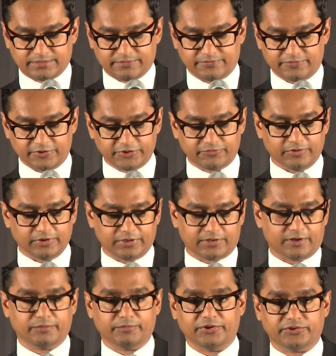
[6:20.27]
First, fuel
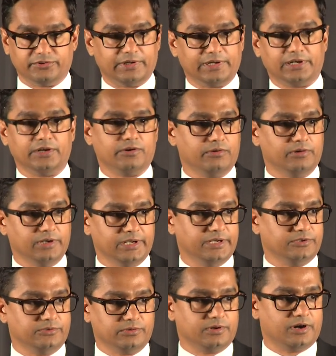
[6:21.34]
economy is directly
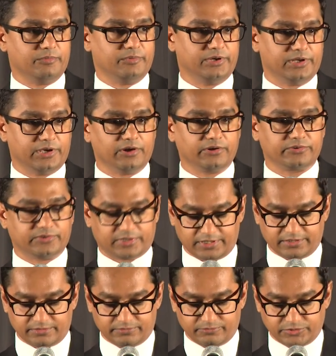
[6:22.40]
correlated to carbon
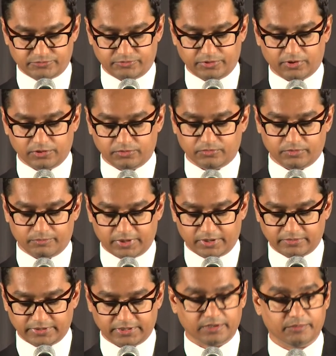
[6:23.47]
dioxide, which we all know
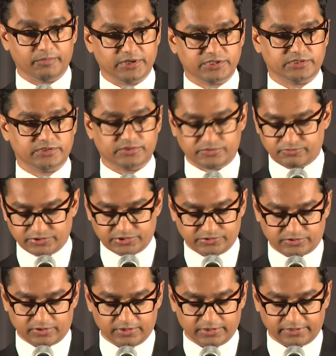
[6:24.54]
about, and emissions, which
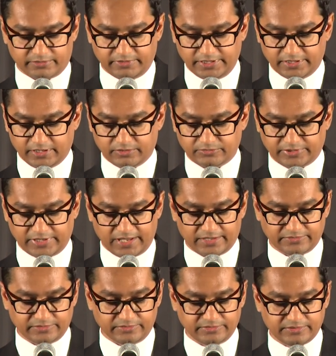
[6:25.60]
is called the greenhouse
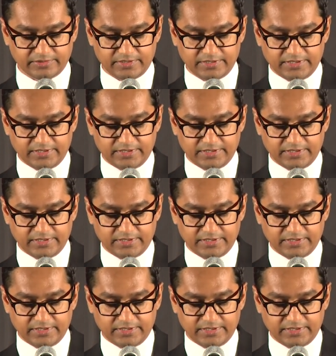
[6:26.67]
gases.